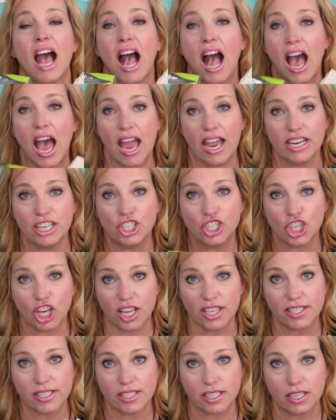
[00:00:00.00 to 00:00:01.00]
I
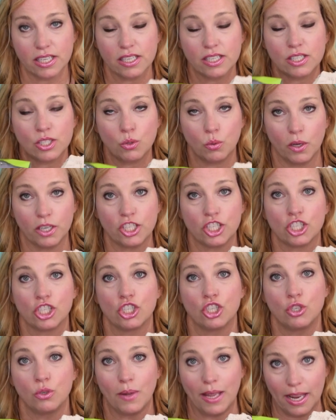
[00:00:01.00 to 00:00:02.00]
just switched
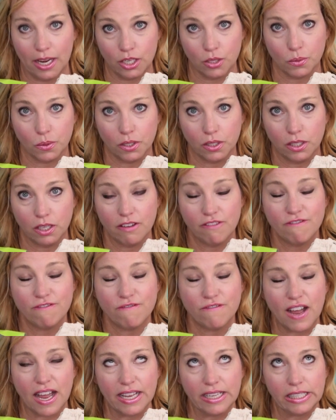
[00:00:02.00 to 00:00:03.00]
to annual,
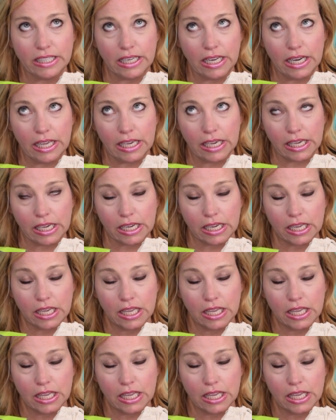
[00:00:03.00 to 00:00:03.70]
finally.